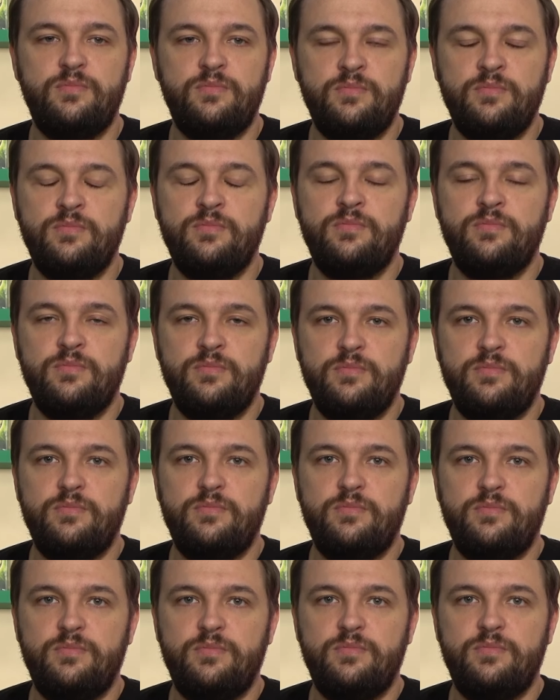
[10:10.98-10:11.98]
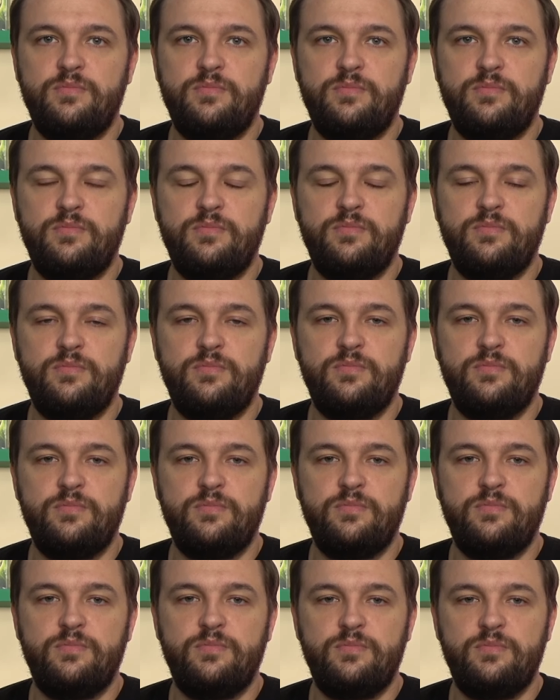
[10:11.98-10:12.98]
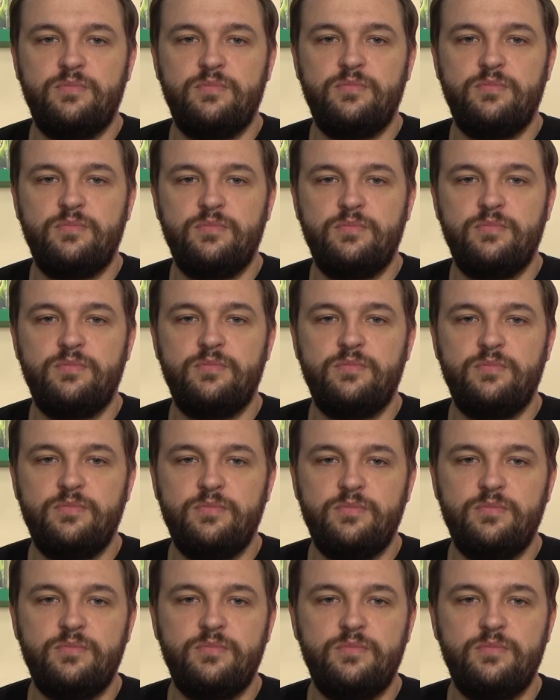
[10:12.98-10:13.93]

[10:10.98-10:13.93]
No words are spoken by the person on screen.